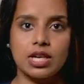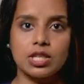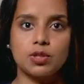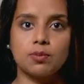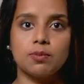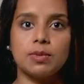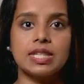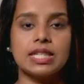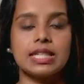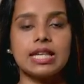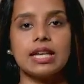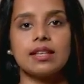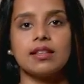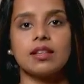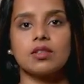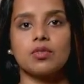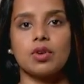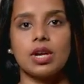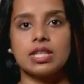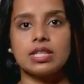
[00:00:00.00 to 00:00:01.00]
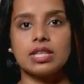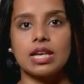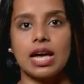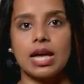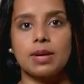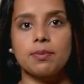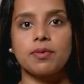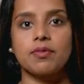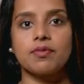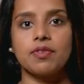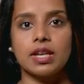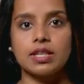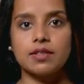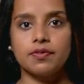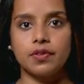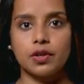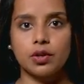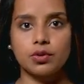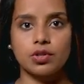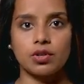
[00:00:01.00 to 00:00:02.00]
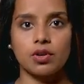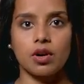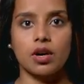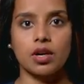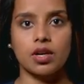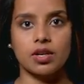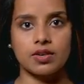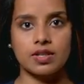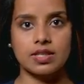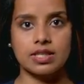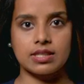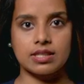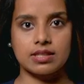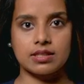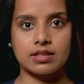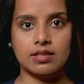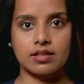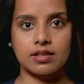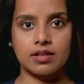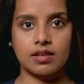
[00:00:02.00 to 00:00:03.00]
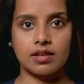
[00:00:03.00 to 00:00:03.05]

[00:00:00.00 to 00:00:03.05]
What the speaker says: to mitigate the threat and prevent future occurrences.